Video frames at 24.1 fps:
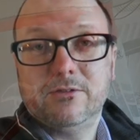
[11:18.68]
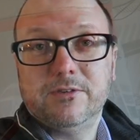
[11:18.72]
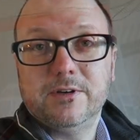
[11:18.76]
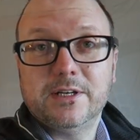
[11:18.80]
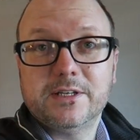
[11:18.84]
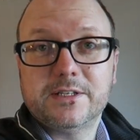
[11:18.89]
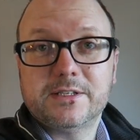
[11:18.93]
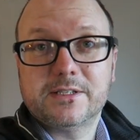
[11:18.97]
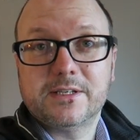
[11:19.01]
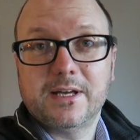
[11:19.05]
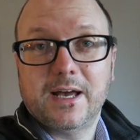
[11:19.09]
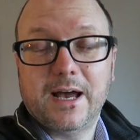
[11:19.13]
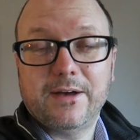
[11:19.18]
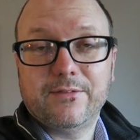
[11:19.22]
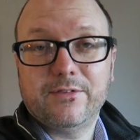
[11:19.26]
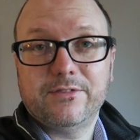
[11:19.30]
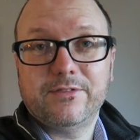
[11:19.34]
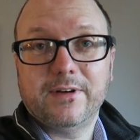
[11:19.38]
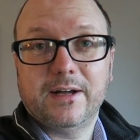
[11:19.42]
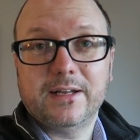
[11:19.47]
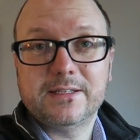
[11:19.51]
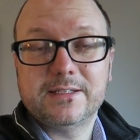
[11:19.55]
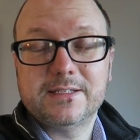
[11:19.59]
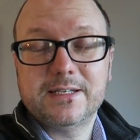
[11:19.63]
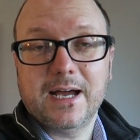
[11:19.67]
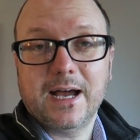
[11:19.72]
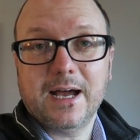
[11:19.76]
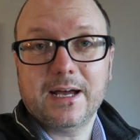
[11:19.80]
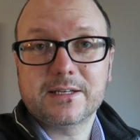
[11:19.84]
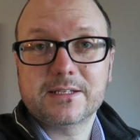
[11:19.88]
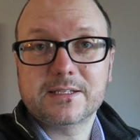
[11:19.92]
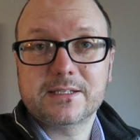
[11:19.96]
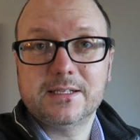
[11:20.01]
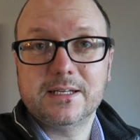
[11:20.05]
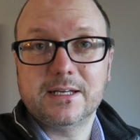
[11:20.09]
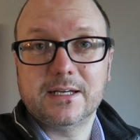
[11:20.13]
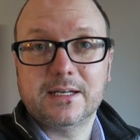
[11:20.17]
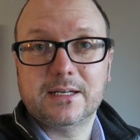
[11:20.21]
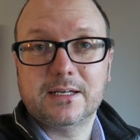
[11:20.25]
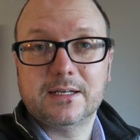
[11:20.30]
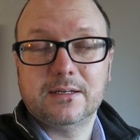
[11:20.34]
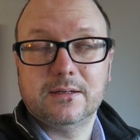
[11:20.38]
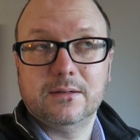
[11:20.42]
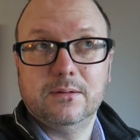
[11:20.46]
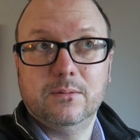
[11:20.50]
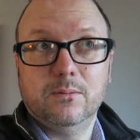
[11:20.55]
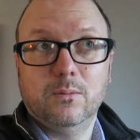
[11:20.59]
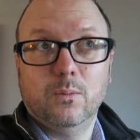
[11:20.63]
the office. Have a
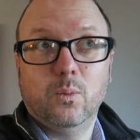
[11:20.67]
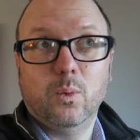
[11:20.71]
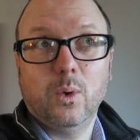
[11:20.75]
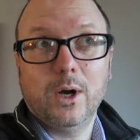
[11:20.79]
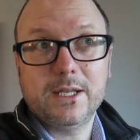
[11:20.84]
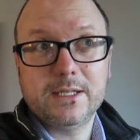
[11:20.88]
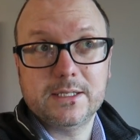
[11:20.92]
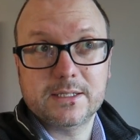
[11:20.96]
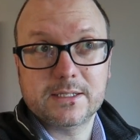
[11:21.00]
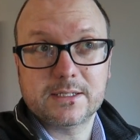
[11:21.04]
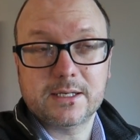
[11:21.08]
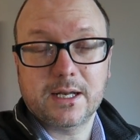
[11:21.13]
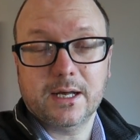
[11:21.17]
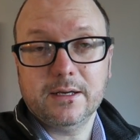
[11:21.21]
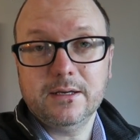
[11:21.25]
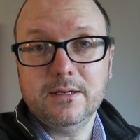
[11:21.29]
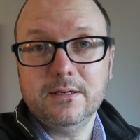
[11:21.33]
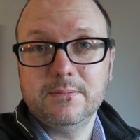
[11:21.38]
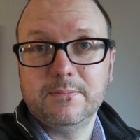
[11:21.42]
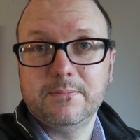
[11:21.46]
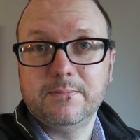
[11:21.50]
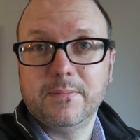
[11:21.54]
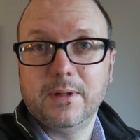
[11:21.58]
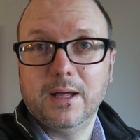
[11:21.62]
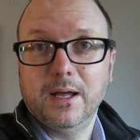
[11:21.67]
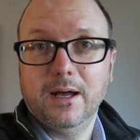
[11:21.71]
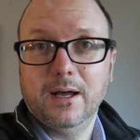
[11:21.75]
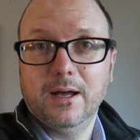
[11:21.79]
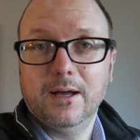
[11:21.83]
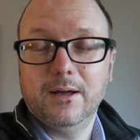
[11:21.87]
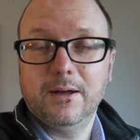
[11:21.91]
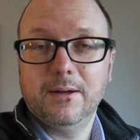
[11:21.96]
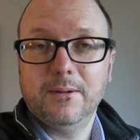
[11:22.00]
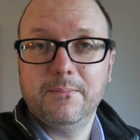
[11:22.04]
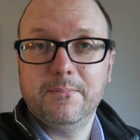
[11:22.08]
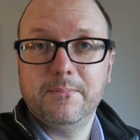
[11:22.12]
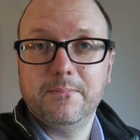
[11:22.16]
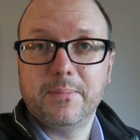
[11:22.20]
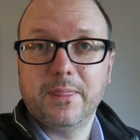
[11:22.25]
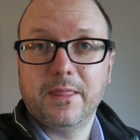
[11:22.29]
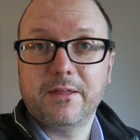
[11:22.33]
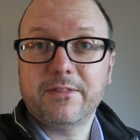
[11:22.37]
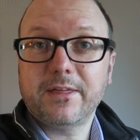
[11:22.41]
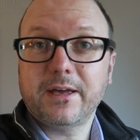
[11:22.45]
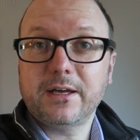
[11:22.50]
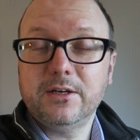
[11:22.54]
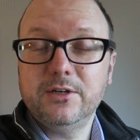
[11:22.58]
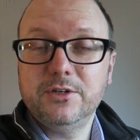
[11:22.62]
fantastic Wednesday.
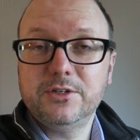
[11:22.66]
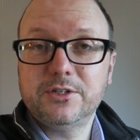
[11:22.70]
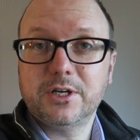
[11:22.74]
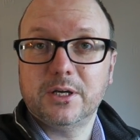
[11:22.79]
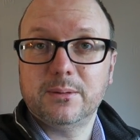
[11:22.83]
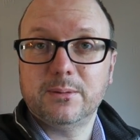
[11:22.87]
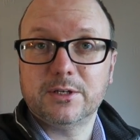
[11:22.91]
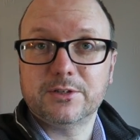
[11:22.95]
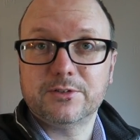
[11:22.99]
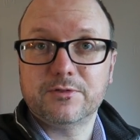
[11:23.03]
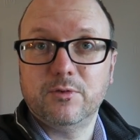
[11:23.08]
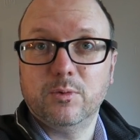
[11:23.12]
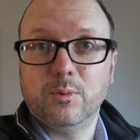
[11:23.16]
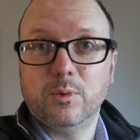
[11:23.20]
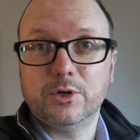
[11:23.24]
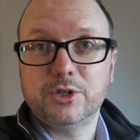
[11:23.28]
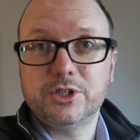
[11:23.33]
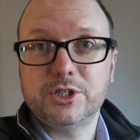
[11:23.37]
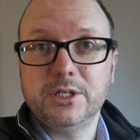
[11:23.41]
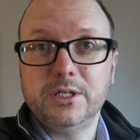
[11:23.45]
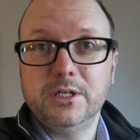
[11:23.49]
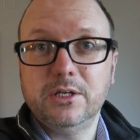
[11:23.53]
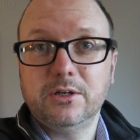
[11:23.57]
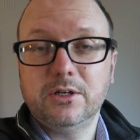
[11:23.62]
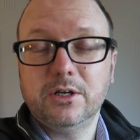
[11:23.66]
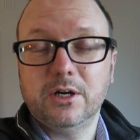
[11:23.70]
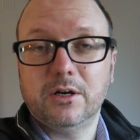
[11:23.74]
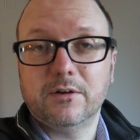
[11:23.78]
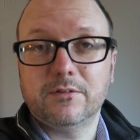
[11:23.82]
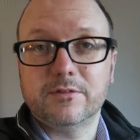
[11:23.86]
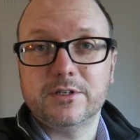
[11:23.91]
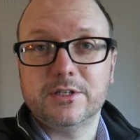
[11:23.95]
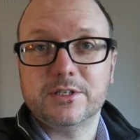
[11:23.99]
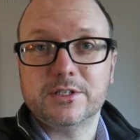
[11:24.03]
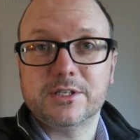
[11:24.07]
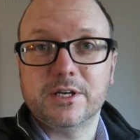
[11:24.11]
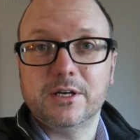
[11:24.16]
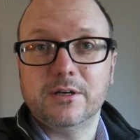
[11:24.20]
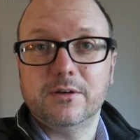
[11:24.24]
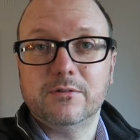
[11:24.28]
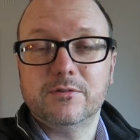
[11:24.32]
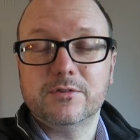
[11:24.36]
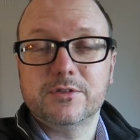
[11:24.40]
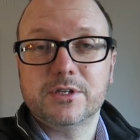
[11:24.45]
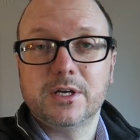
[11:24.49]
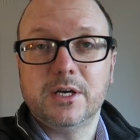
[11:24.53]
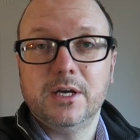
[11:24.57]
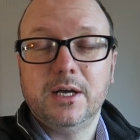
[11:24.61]
Thank you so much for watching. Look after
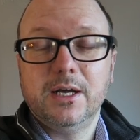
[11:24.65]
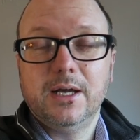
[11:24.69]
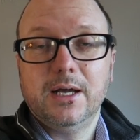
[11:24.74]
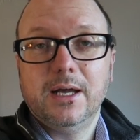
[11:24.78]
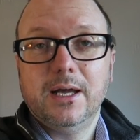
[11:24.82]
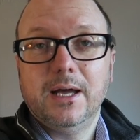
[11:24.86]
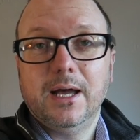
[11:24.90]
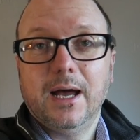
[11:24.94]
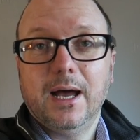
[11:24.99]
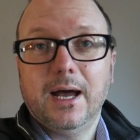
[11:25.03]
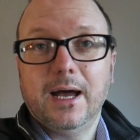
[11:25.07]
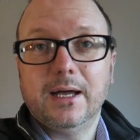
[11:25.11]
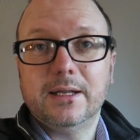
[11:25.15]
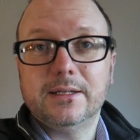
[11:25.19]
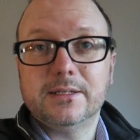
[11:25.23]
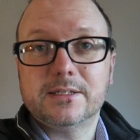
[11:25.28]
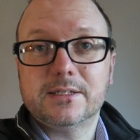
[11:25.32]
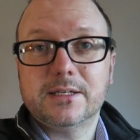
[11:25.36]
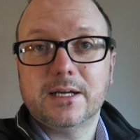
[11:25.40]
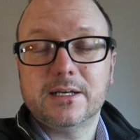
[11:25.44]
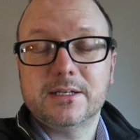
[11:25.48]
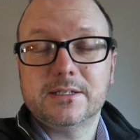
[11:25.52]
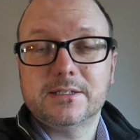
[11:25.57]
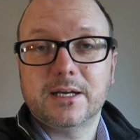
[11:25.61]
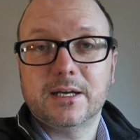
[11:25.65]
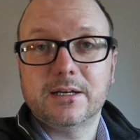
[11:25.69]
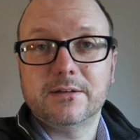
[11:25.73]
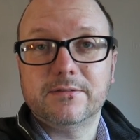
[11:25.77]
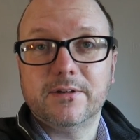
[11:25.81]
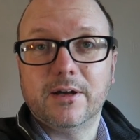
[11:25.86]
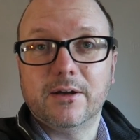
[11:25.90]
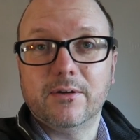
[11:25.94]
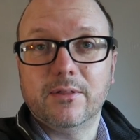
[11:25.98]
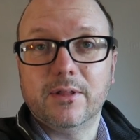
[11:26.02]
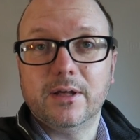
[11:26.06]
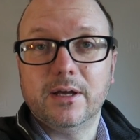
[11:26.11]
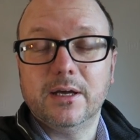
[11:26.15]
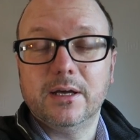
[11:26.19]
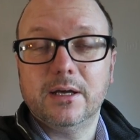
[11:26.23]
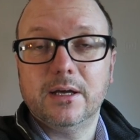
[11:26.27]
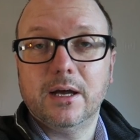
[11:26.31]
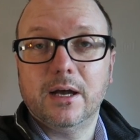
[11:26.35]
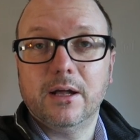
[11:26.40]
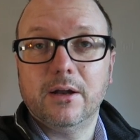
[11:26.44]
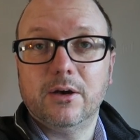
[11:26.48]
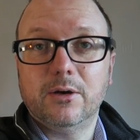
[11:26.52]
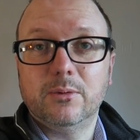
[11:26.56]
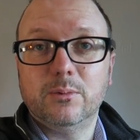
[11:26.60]
yourselves and stay safe out
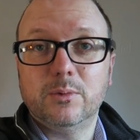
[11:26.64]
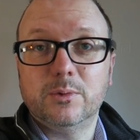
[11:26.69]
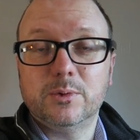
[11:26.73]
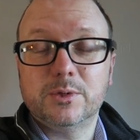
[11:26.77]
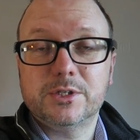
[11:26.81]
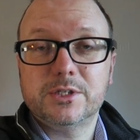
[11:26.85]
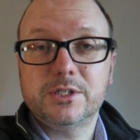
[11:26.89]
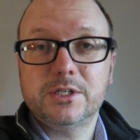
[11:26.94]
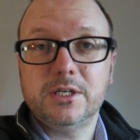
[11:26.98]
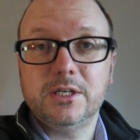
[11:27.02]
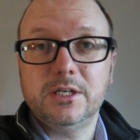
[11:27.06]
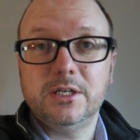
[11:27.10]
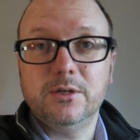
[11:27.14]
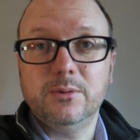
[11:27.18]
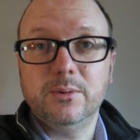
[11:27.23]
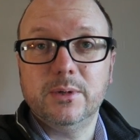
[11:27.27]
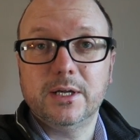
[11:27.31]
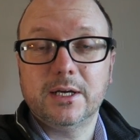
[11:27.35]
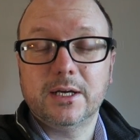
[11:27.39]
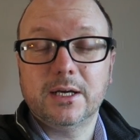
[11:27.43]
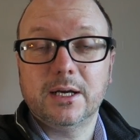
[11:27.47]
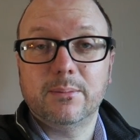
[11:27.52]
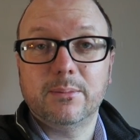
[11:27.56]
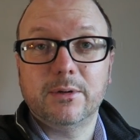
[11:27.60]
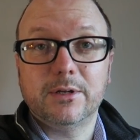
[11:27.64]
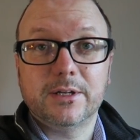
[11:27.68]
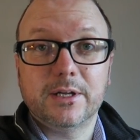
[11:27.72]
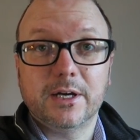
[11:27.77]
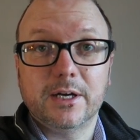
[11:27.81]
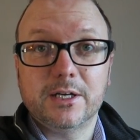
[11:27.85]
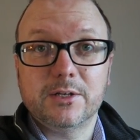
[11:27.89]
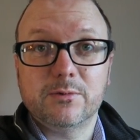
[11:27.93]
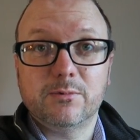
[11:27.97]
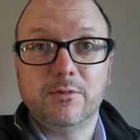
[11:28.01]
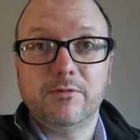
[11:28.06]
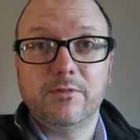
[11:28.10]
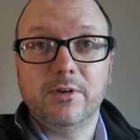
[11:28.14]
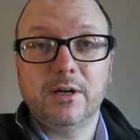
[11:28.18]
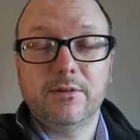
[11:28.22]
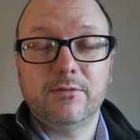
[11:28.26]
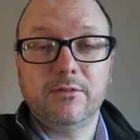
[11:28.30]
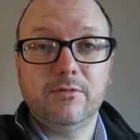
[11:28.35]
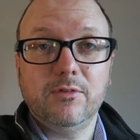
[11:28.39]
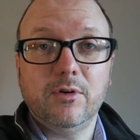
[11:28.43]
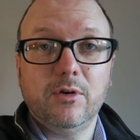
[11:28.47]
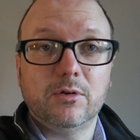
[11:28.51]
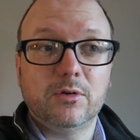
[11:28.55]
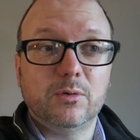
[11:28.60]
there, and I will see you in a couple of days with
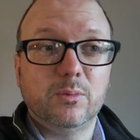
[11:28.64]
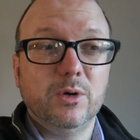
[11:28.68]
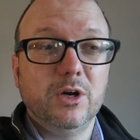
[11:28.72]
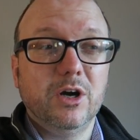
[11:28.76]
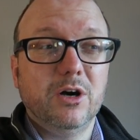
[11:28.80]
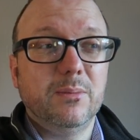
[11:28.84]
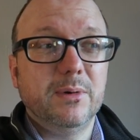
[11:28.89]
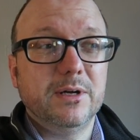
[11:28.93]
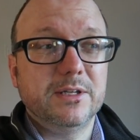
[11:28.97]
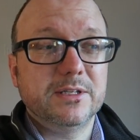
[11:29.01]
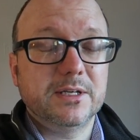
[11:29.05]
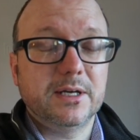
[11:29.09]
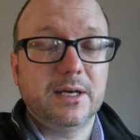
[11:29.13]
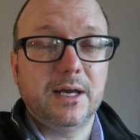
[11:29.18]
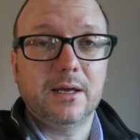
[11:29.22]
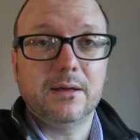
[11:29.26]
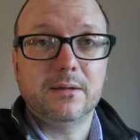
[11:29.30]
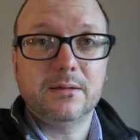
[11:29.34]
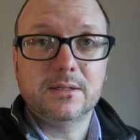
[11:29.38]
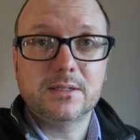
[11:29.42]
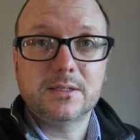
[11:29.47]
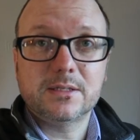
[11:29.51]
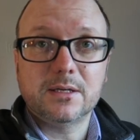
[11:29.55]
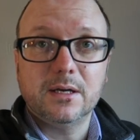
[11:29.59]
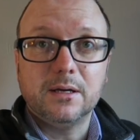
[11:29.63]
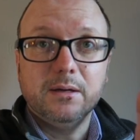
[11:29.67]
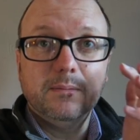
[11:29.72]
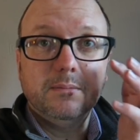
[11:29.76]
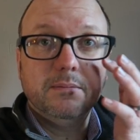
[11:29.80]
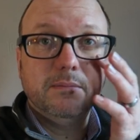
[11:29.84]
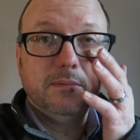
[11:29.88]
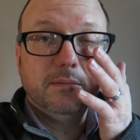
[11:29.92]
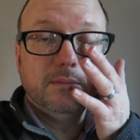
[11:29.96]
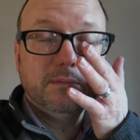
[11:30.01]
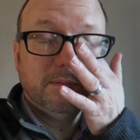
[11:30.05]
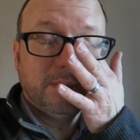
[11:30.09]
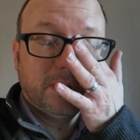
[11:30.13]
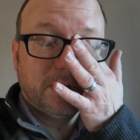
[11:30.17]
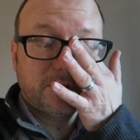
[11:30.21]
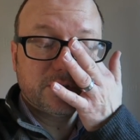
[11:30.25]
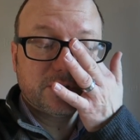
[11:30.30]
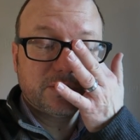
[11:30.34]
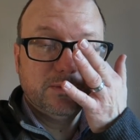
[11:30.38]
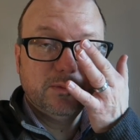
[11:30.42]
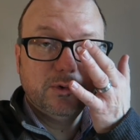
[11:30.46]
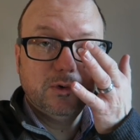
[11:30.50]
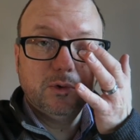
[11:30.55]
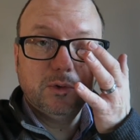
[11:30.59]
another vlog. We are meant to get
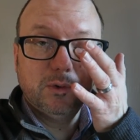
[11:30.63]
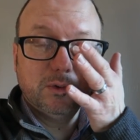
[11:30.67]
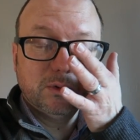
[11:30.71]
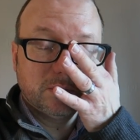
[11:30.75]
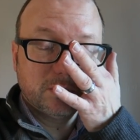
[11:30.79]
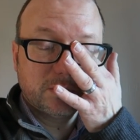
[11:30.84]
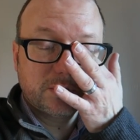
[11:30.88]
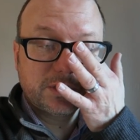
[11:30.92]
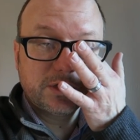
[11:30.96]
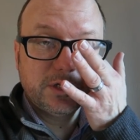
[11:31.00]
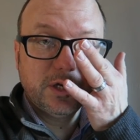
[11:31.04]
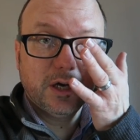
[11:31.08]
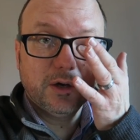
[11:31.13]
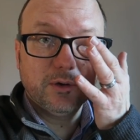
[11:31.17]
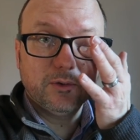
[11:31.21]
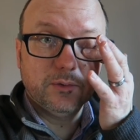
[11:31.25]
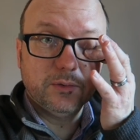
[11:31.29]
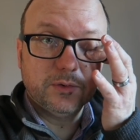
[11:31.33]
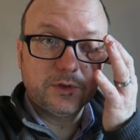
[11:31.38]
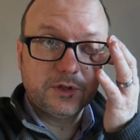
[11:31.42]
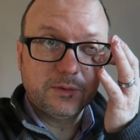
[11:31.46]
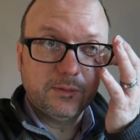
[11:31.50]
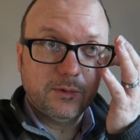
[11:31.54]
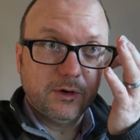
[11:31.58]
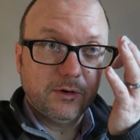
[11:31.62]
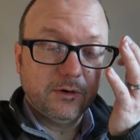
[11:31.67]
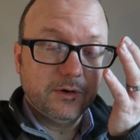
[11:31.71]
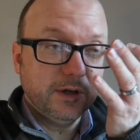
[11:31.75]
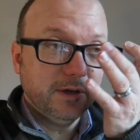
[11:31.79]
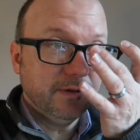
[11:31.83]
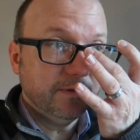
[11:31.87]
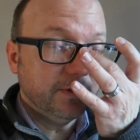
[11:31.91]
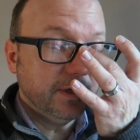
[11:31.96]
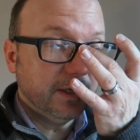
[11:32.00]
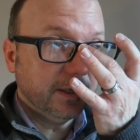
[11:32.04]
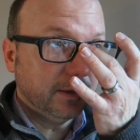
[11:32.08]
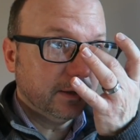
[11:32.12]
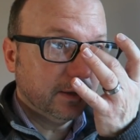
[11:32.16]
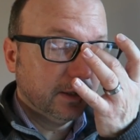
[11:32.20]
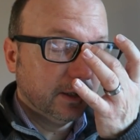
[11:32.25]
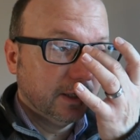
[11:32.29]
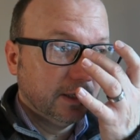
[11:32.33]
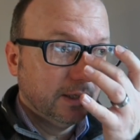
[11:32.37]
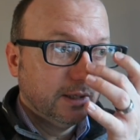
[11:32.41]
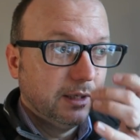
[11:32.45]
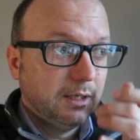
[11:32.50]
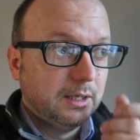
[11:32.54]
much more snow tomorrow evening,